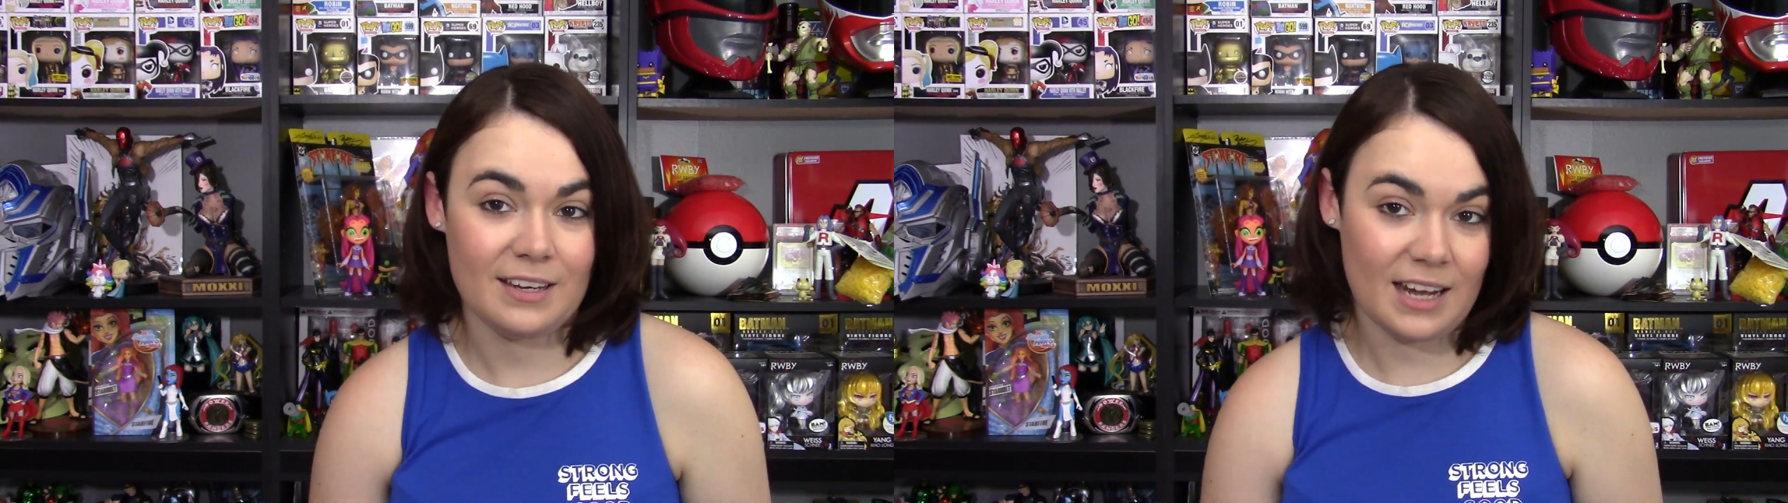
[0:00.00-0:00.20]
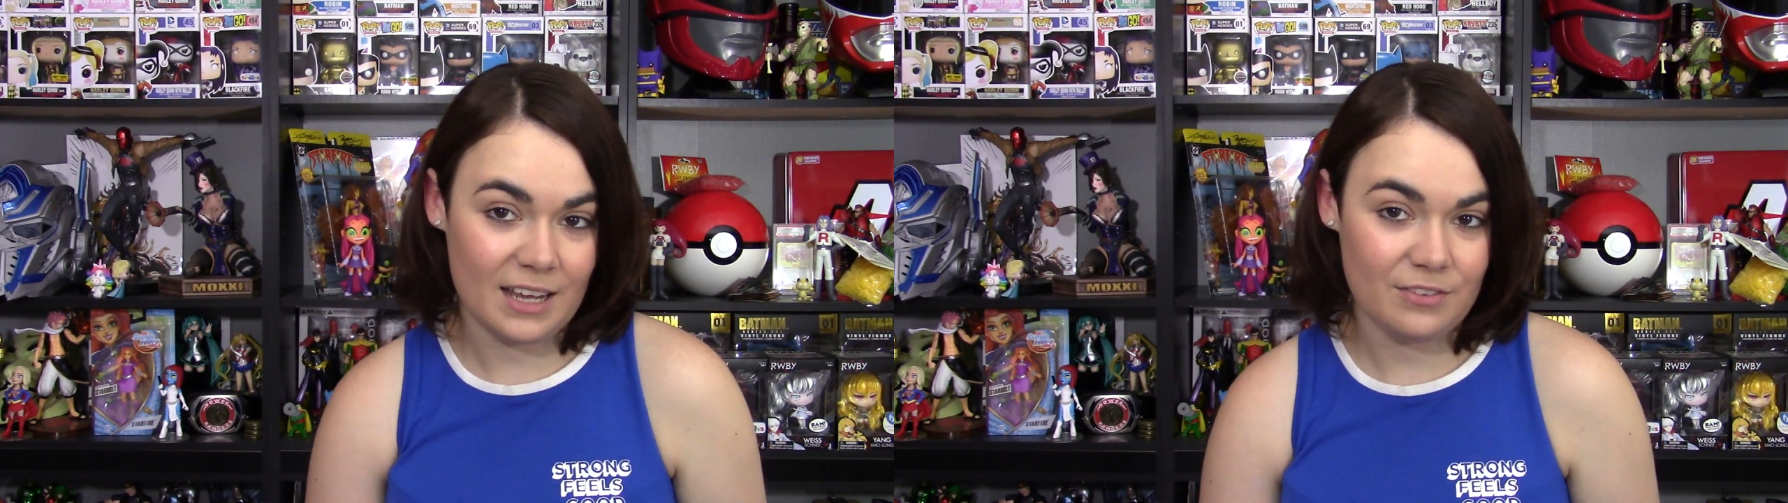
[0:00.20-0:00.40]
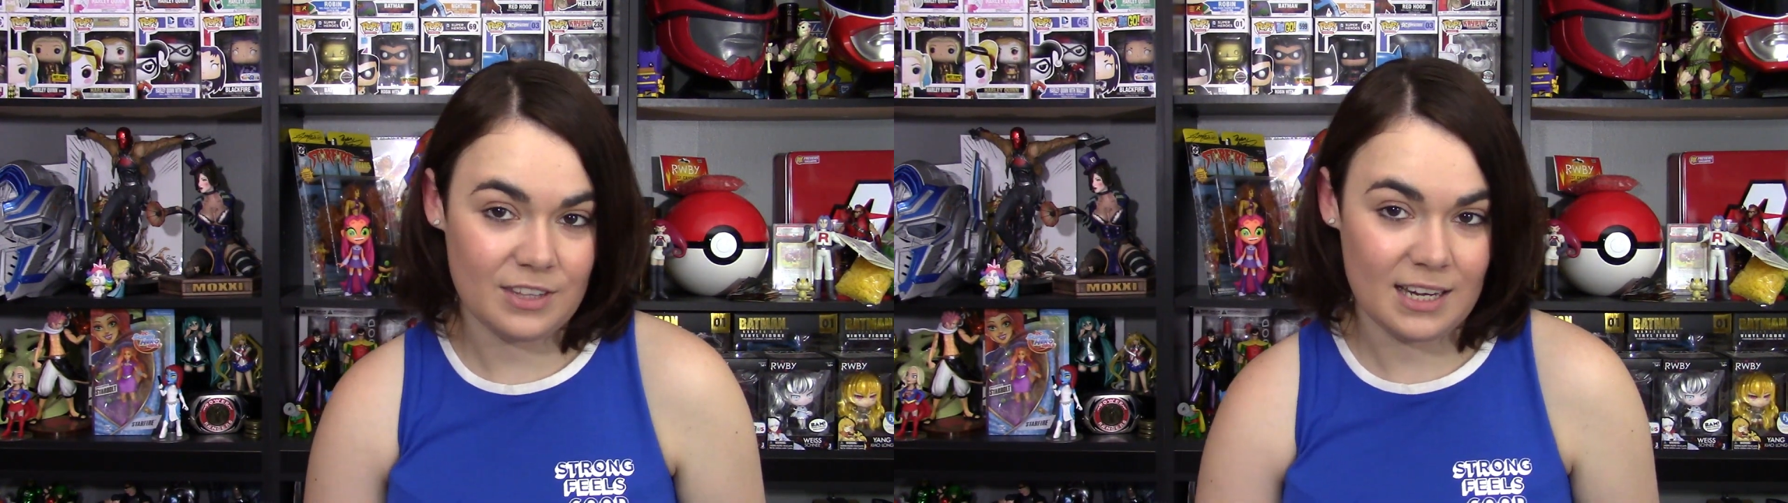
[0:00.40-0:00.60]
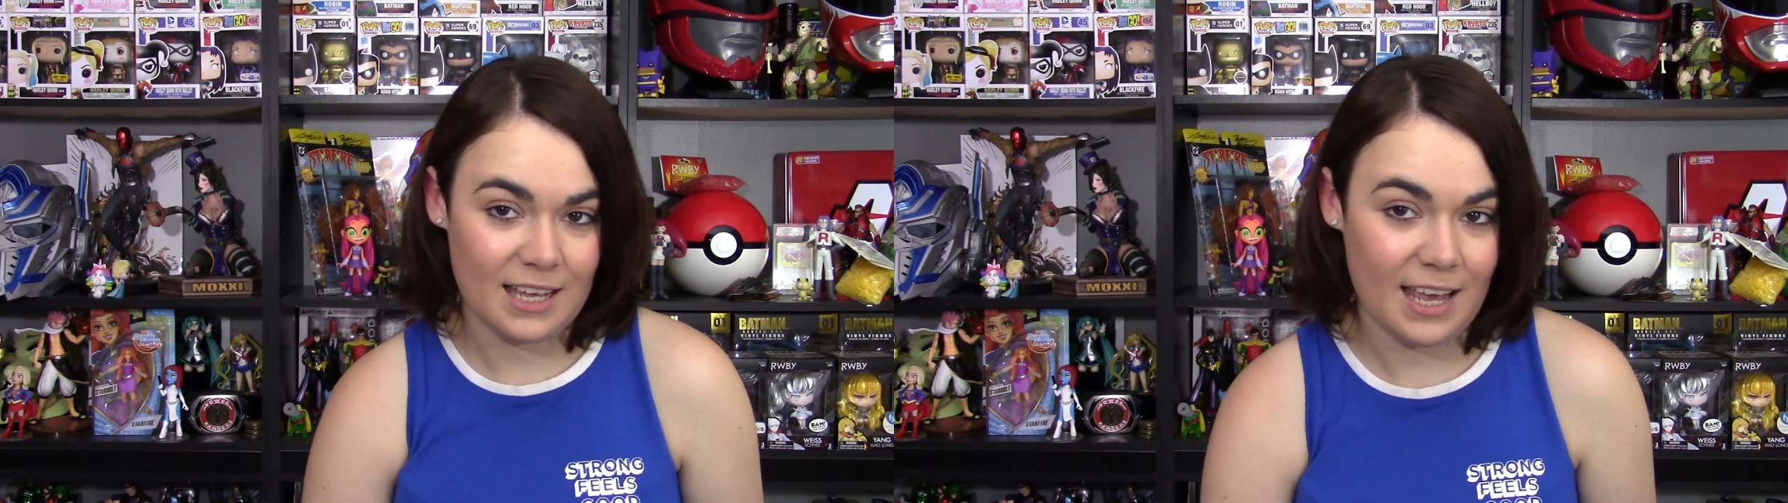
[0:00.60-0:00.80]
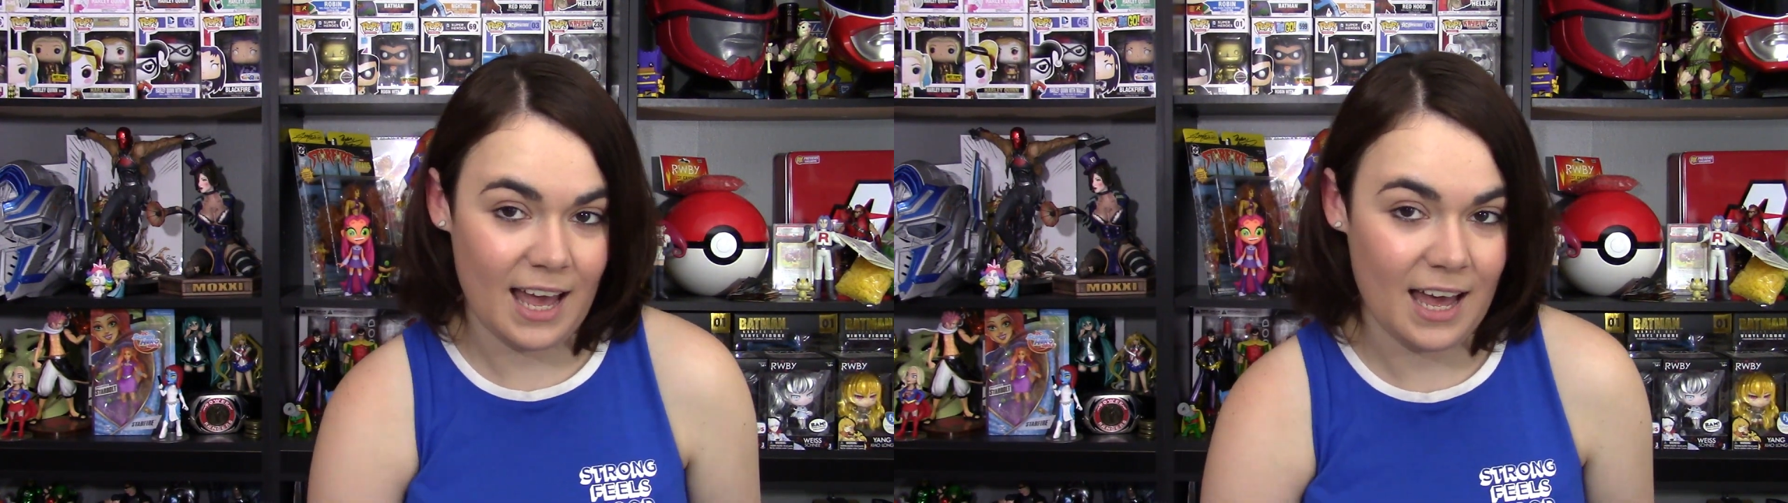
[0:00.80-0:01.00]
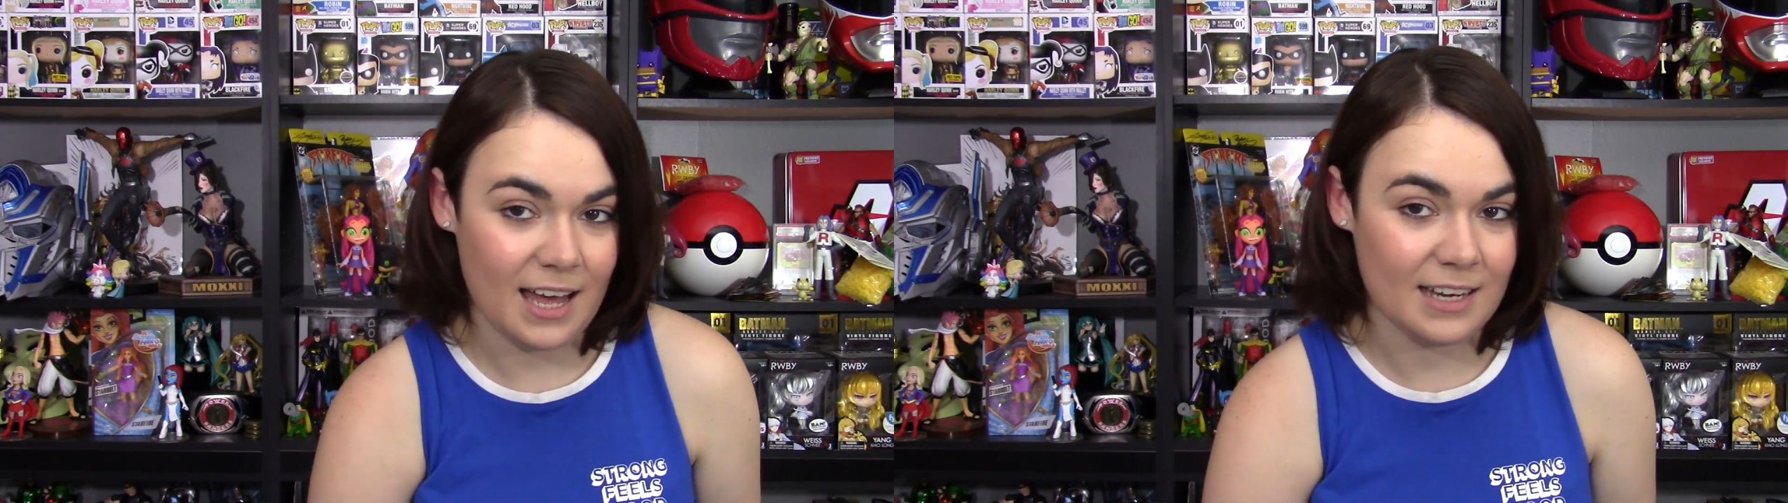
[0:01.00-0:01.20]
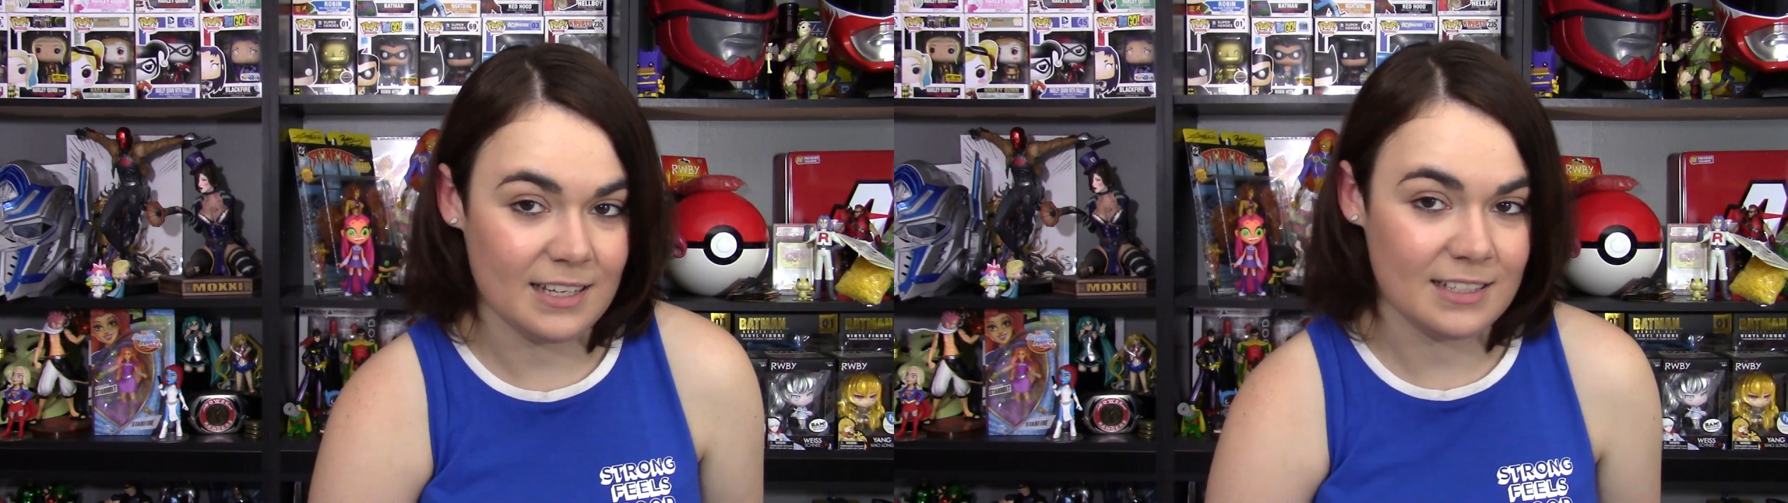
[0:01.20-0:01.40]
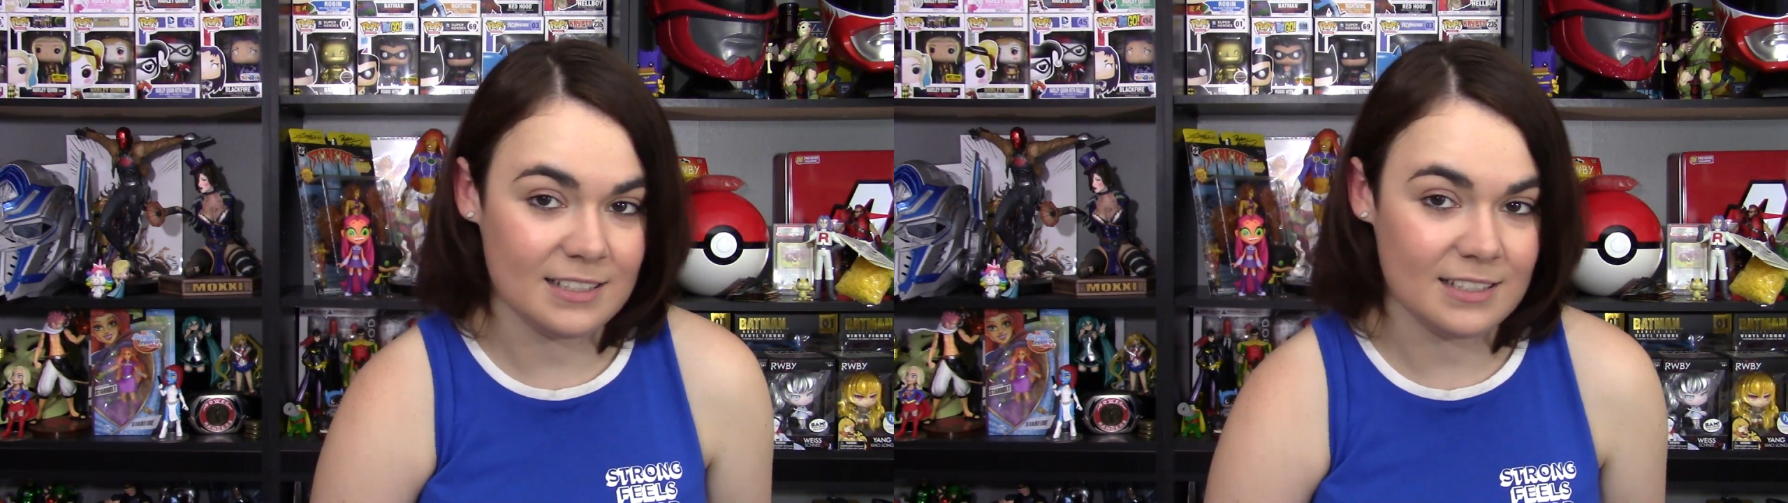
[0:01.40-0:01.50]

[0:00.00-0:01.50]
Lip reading: knife that he had